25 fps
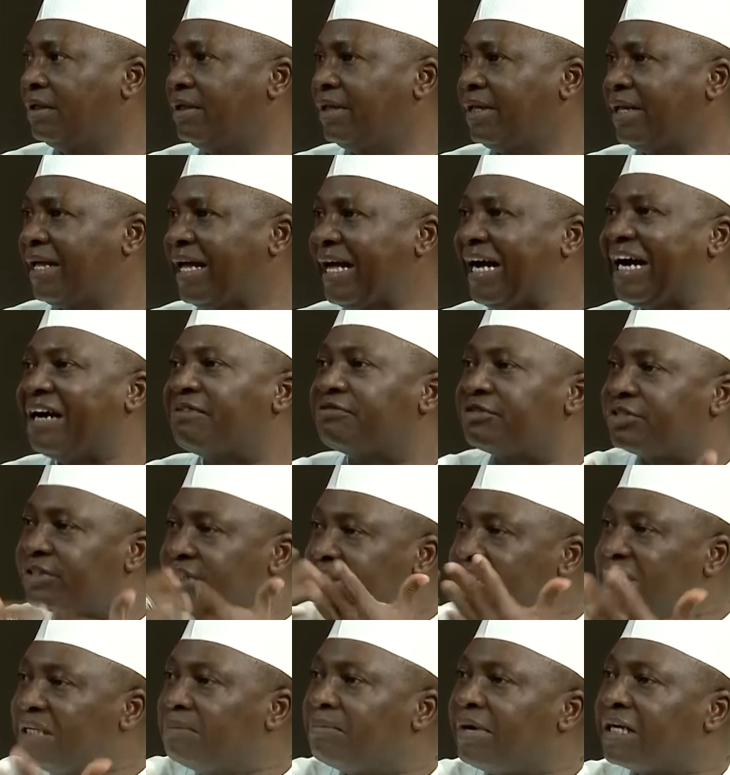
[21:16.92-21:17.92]
I have
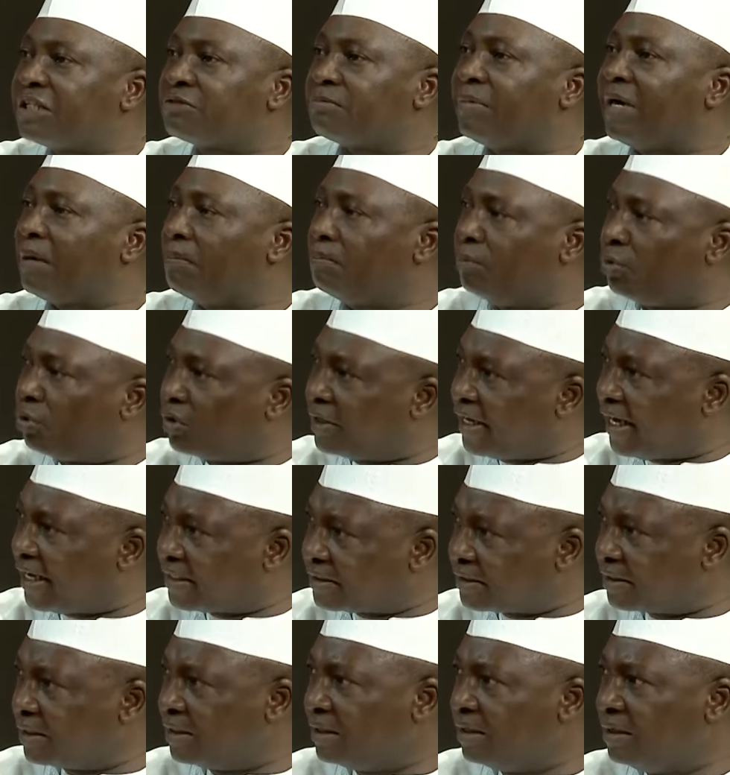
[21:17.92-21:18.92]
seen them as my
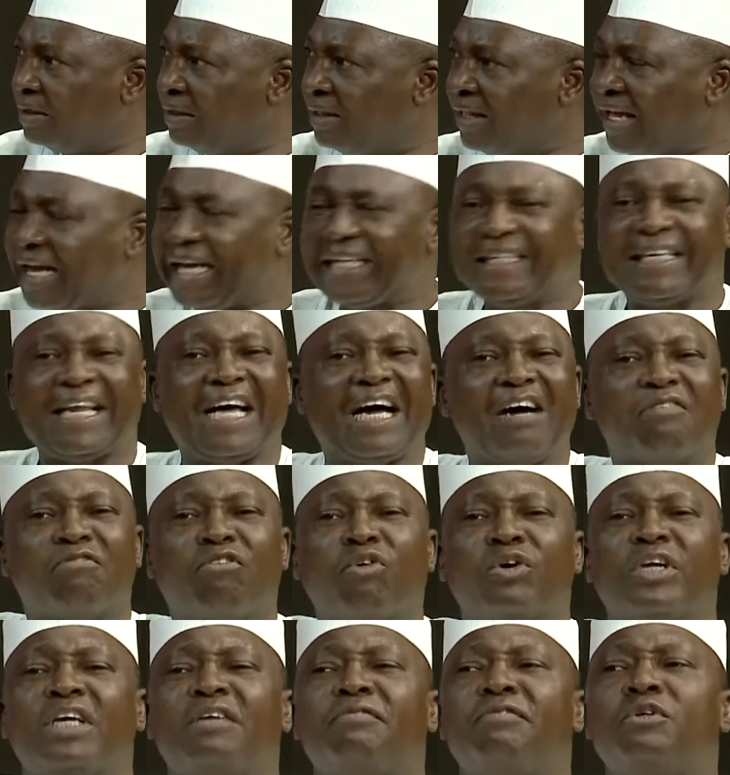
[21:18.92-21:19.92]
brothers, and I have
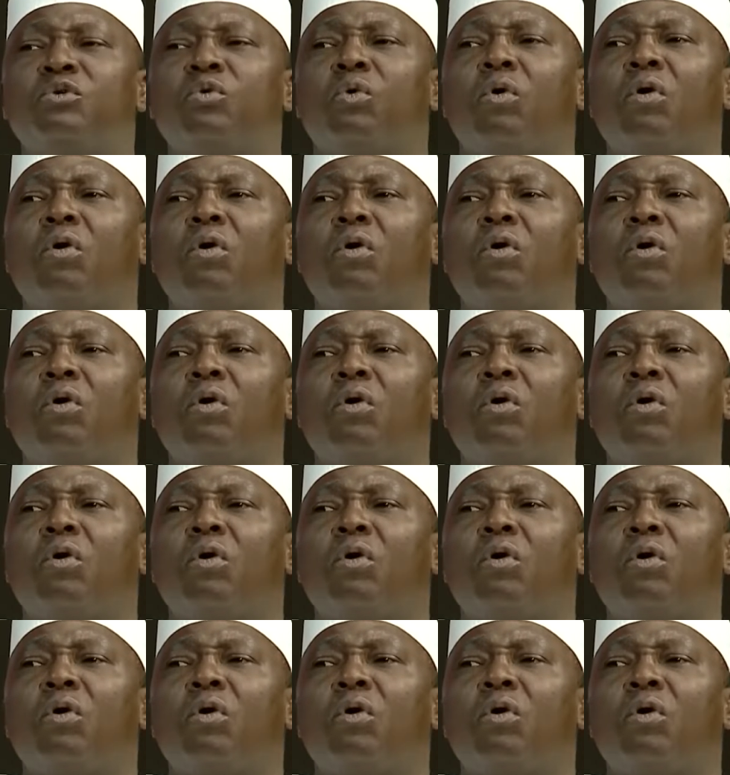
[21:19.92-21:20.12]
forgiven